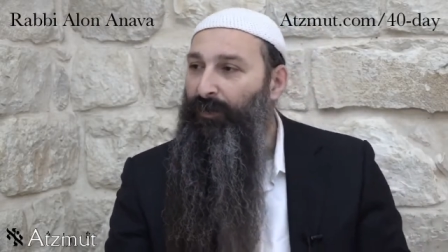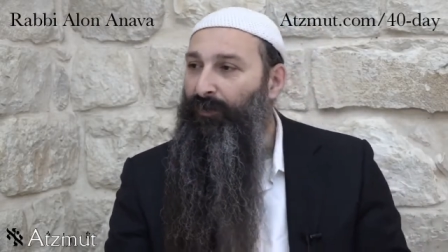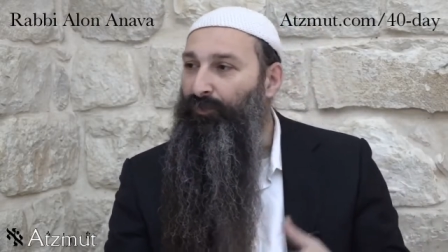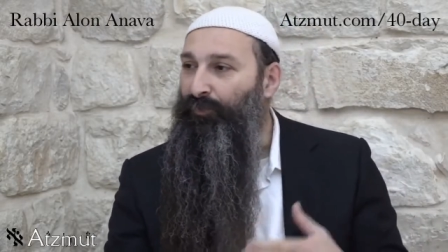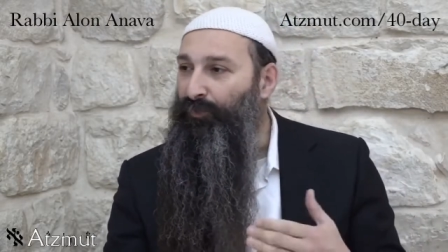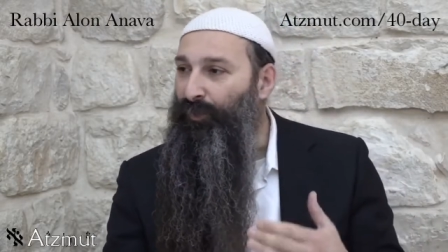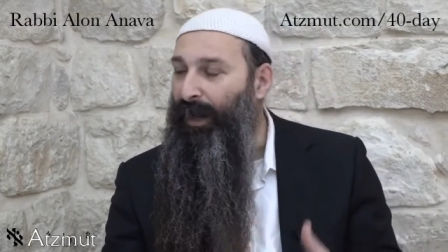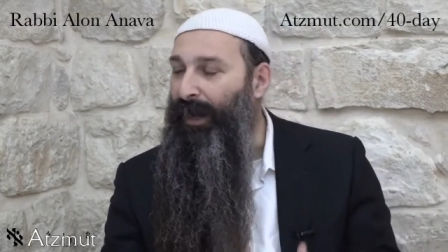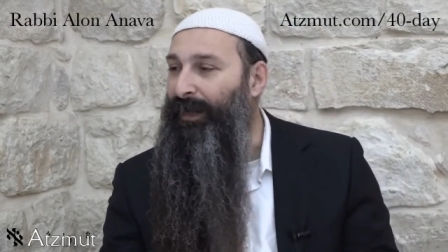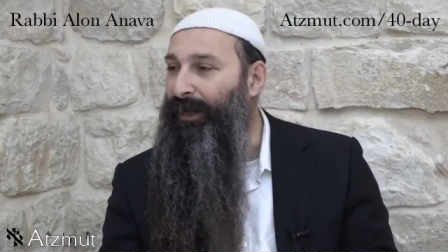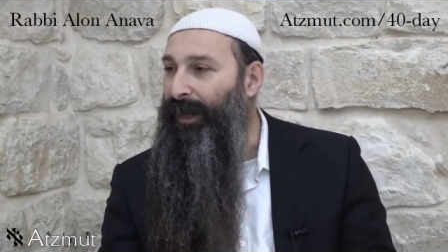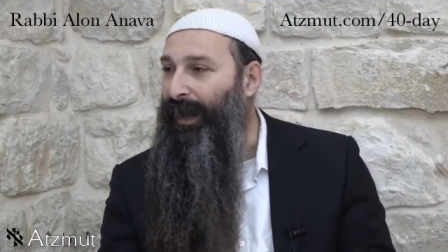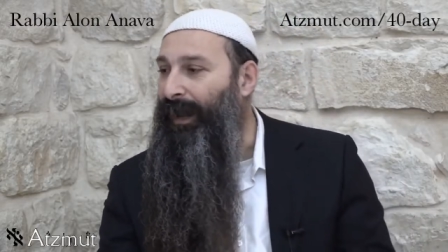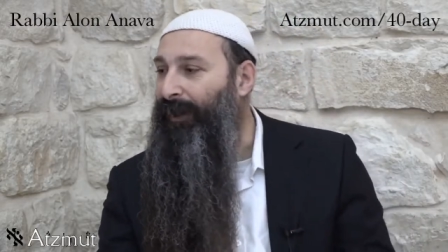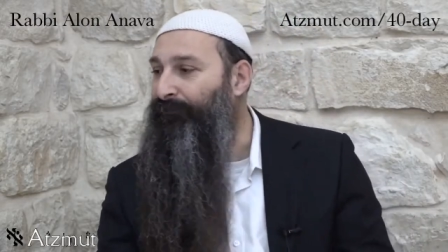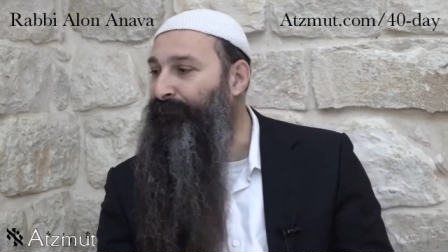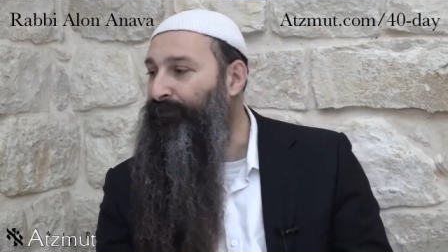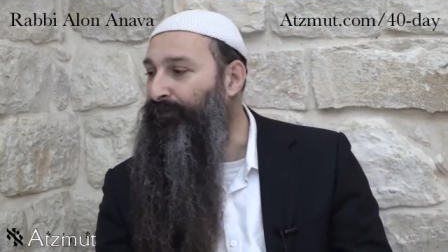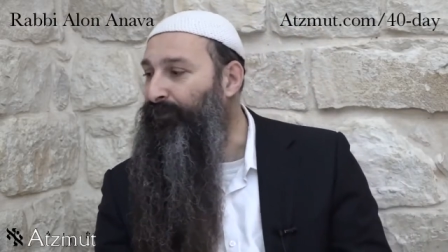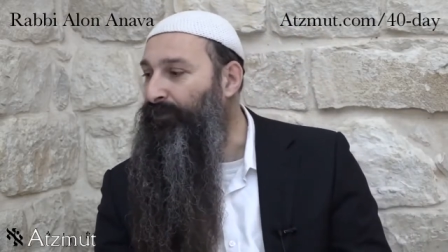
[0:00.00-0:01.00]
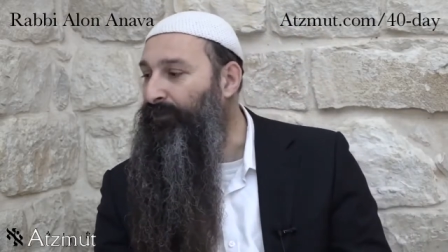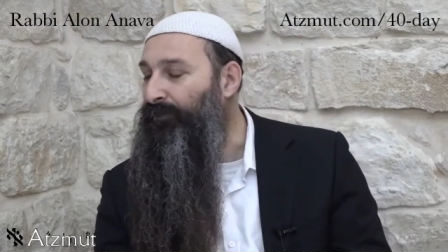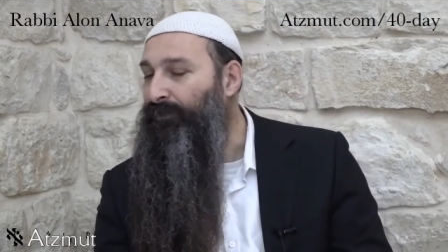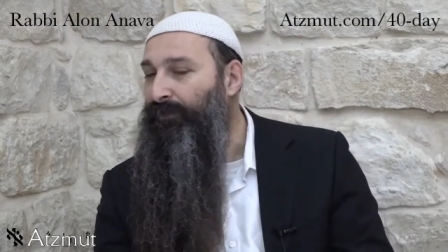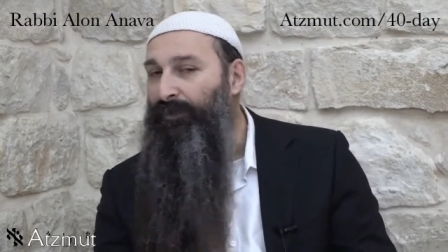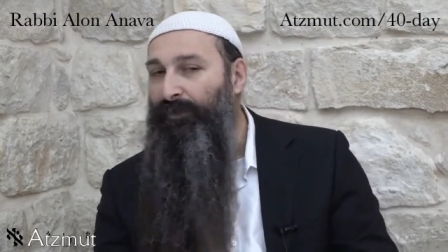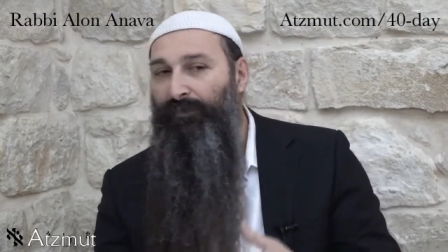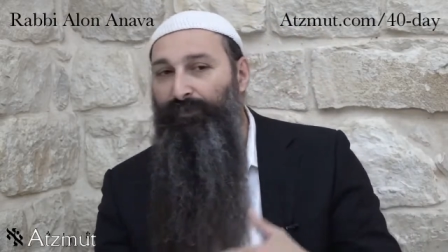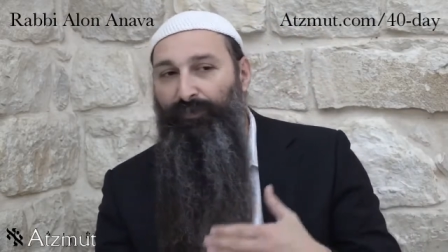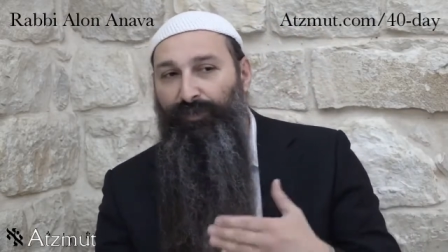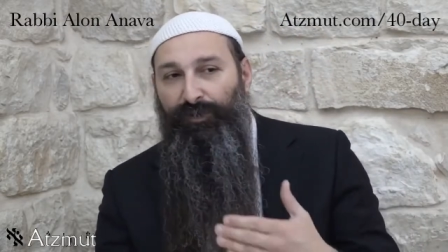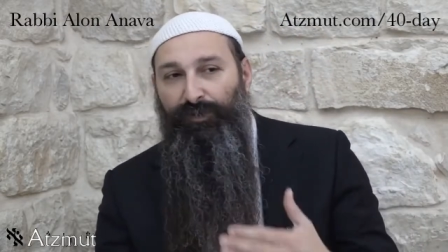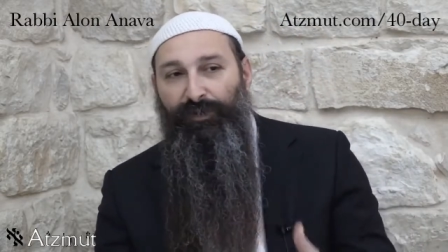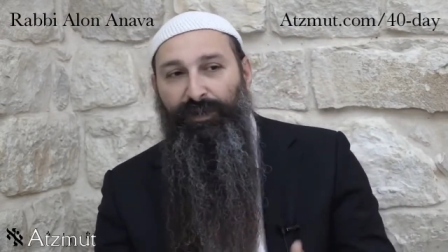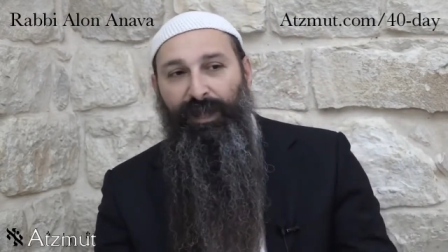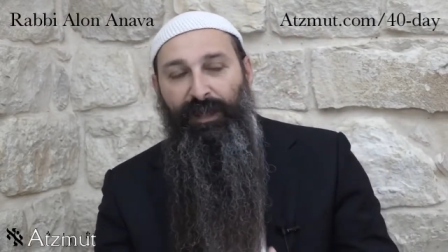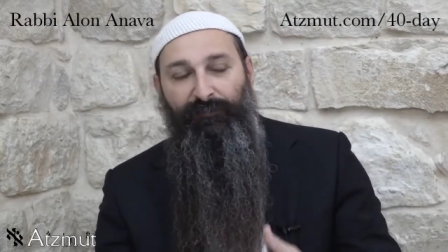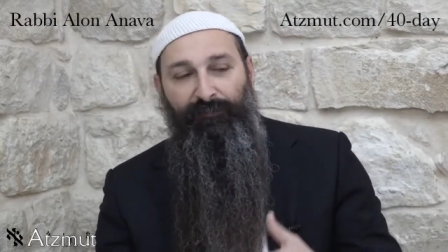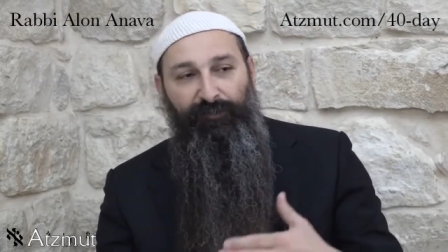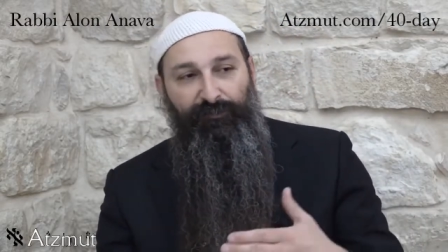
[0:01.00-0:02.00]
Right after, we're going
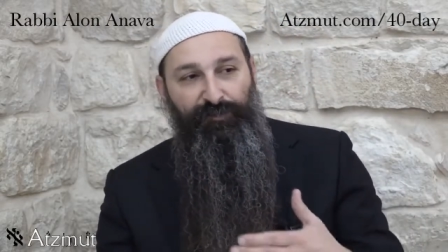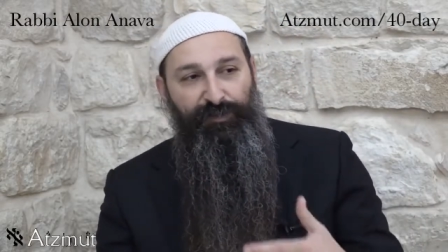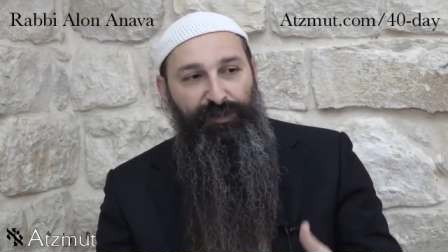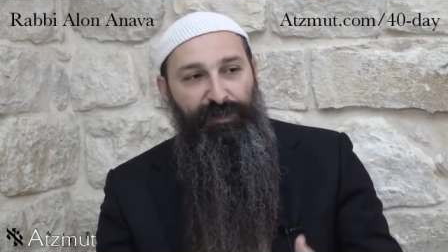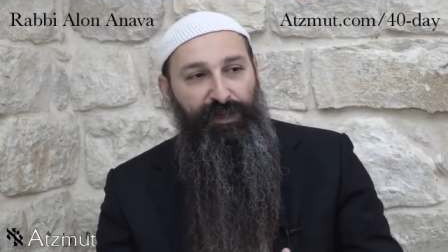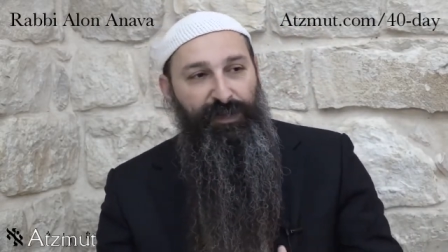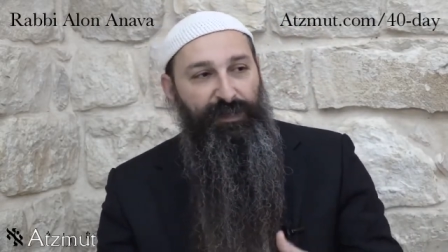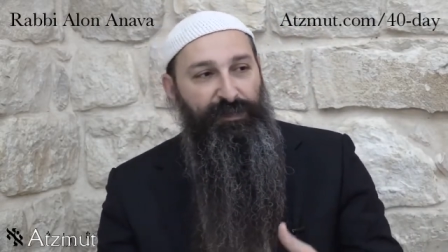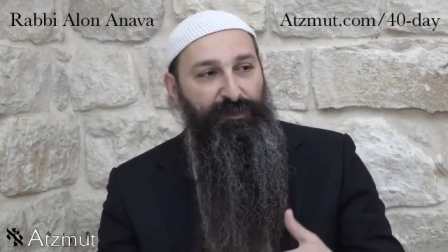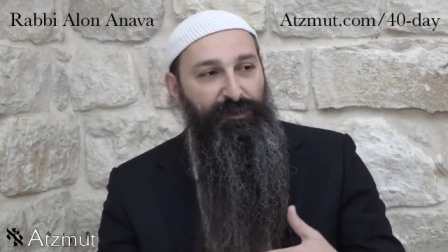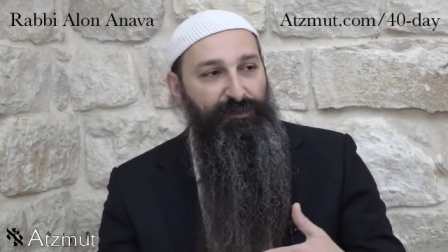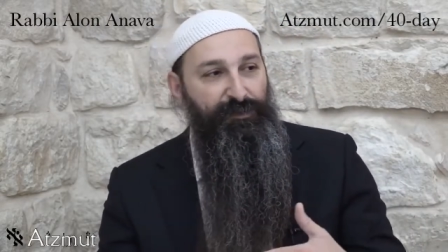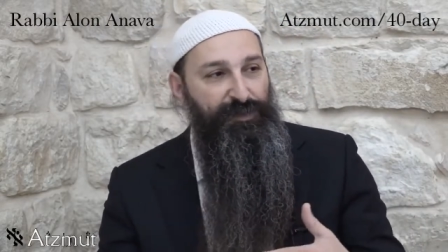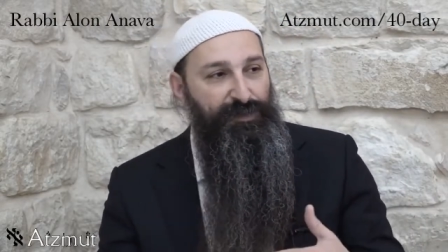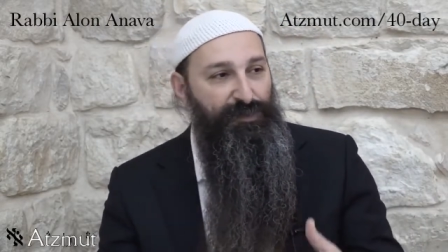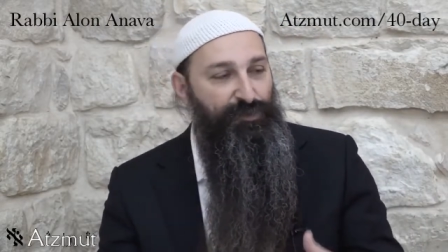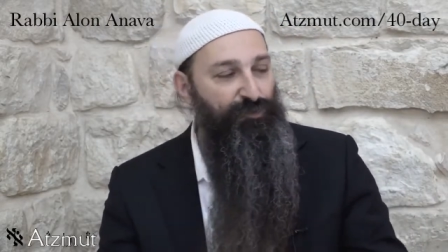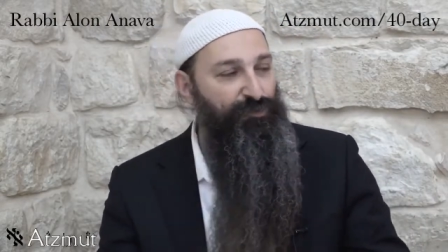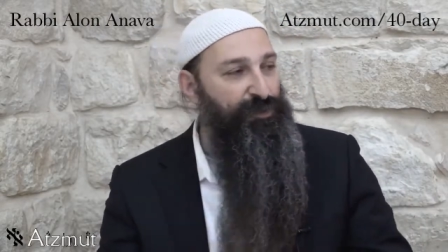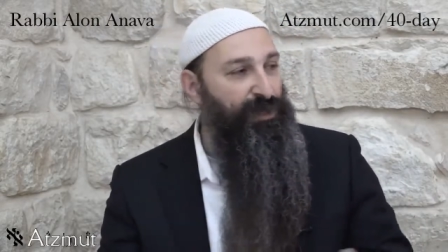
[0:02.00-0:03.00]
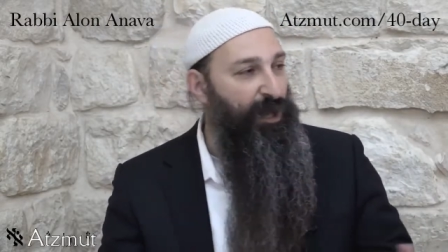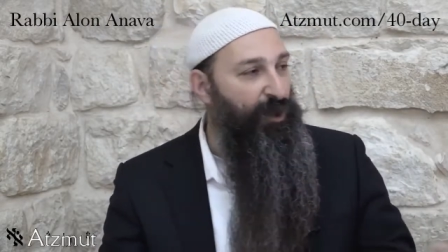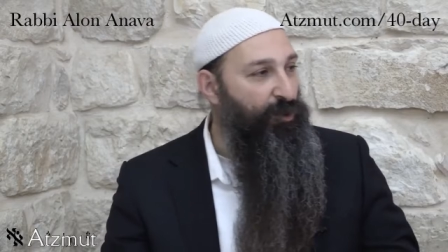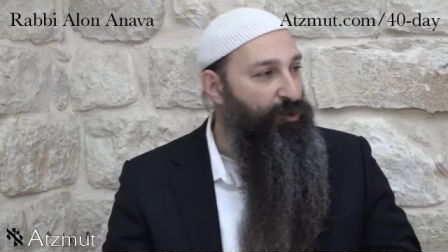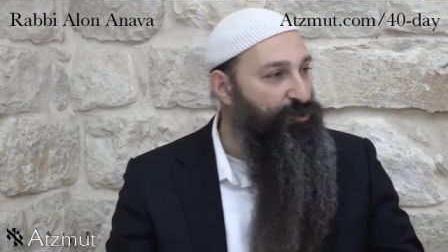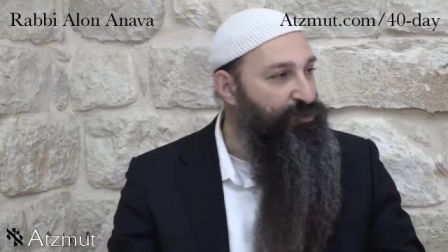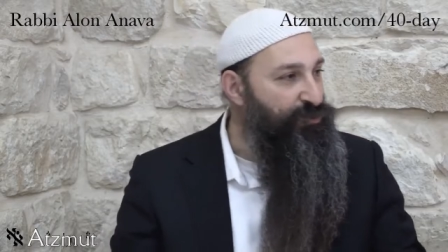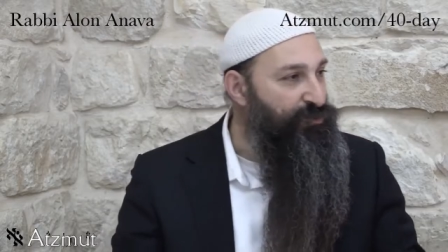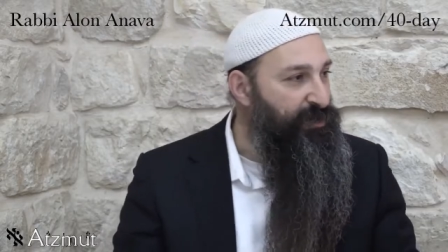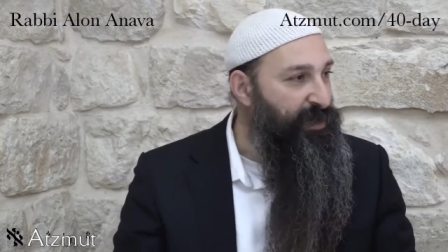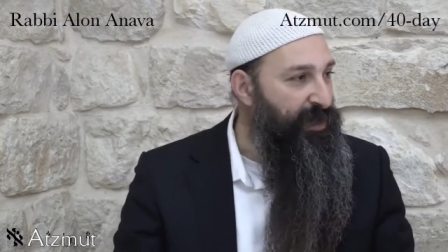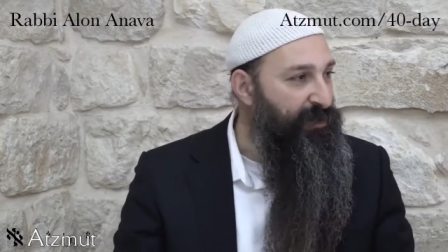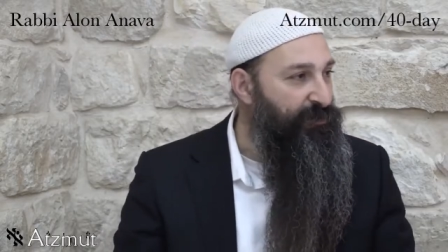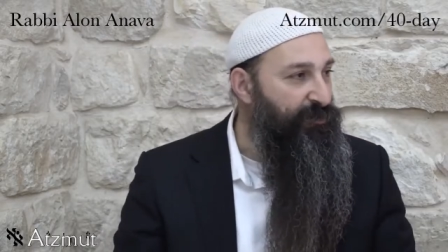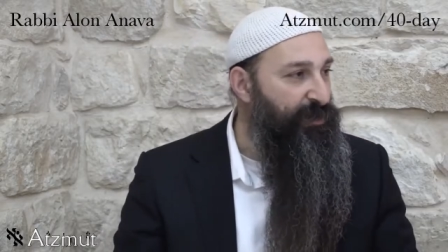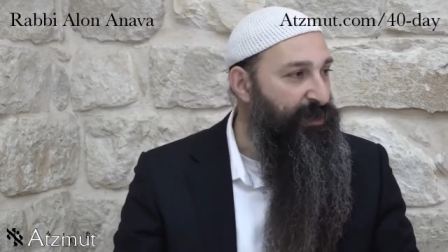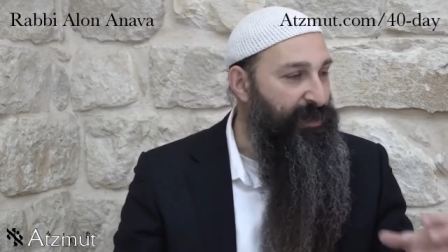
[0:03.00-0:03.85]
to have every day the Suda all together.